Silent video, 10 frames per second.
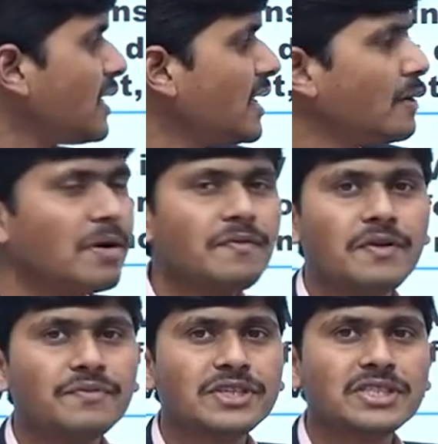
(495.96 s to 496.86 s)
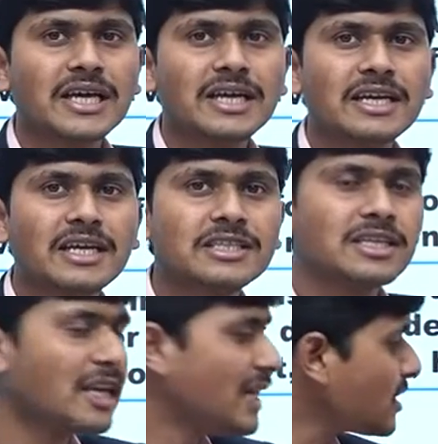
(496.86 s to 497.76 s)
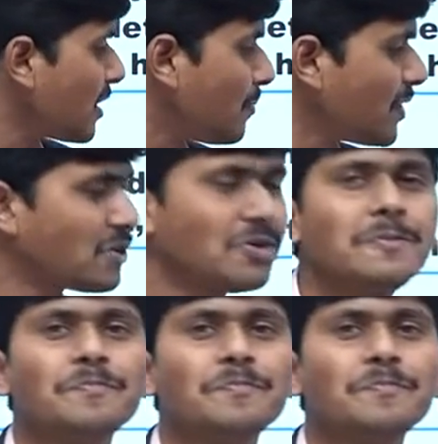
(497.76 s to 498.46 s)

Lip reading: EMF of this circuit is less compared to